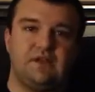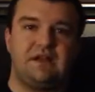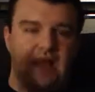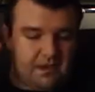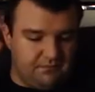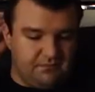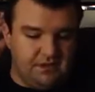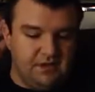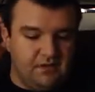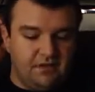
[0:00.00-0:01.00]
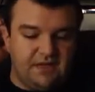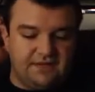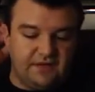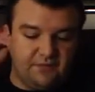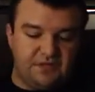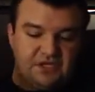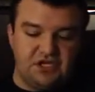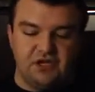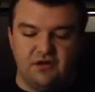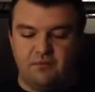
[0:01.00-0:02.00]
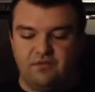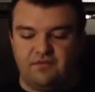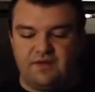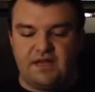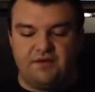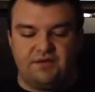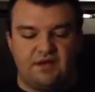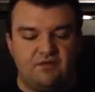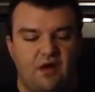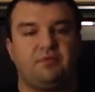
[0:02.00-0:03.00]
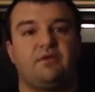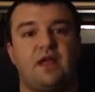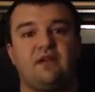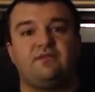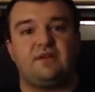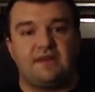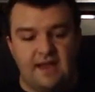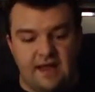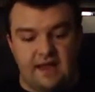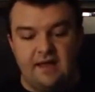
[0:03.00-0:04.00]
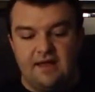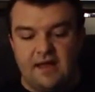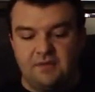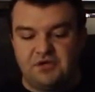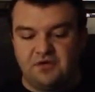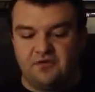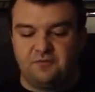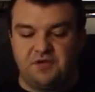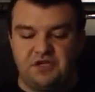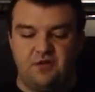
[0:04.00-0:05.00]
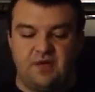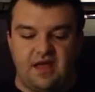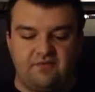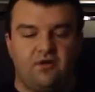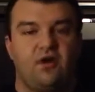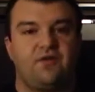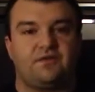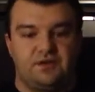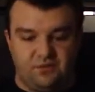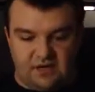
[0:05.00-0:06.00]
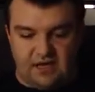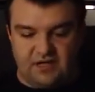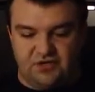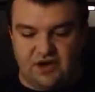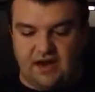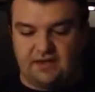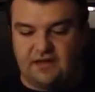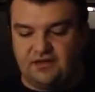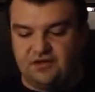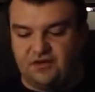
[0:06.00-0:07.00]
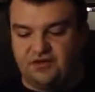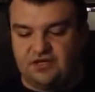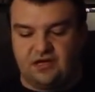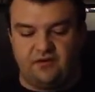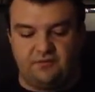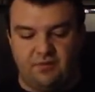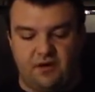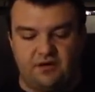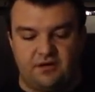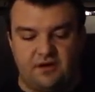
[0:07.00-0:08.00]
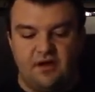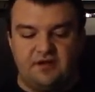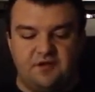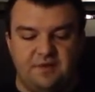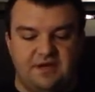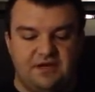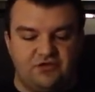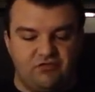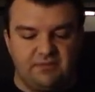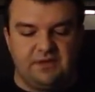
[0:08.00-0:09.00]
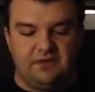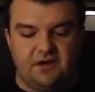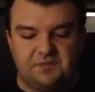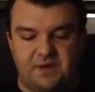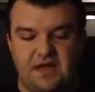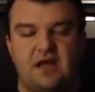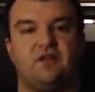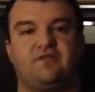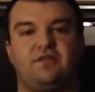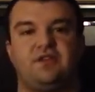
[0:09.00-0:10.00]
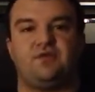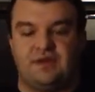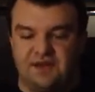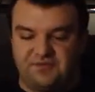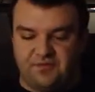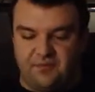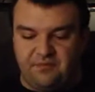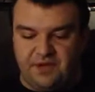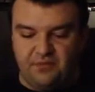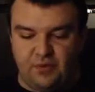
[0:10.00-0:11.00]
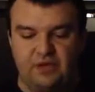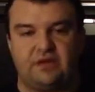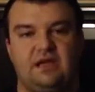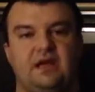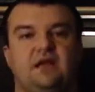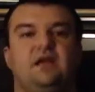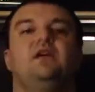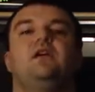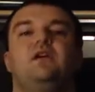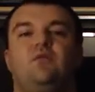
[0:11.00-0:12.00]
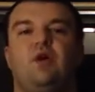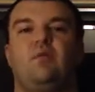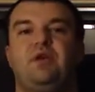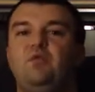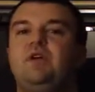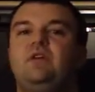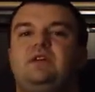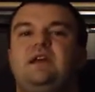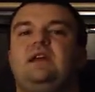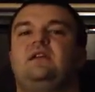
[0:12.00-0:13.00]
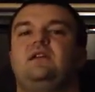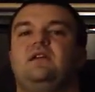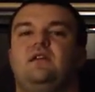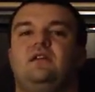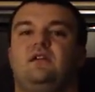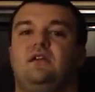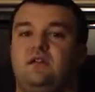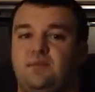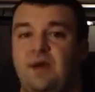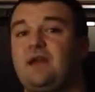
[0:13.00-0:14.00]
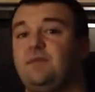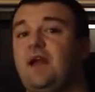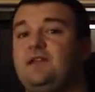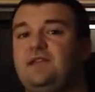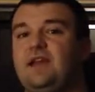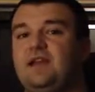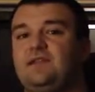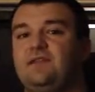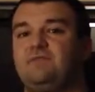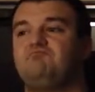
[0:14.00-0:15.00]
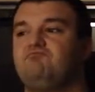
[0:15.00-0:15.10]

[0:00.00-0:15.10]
Now, he says, with the sheer number of videos that you upload every day, I'm sure if Machinima ever offered you a contract and turned your channel's partner, there'd be an extremely large payout for you. And that's from Pinwheel Kick. Well, pinwheel kick, bottom line is this.